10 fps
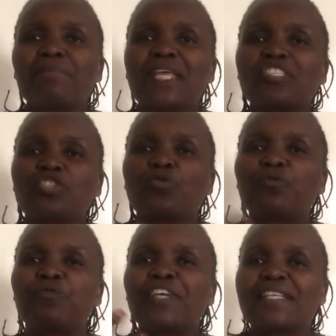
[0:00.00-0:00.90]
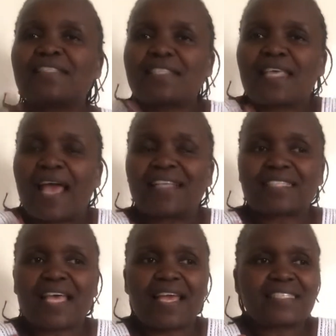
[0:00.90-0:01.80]
that you feel the
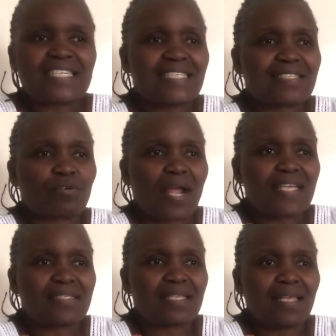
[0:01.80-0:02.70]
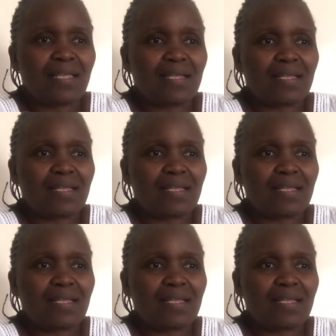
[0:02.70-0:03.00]
anxiety is rising,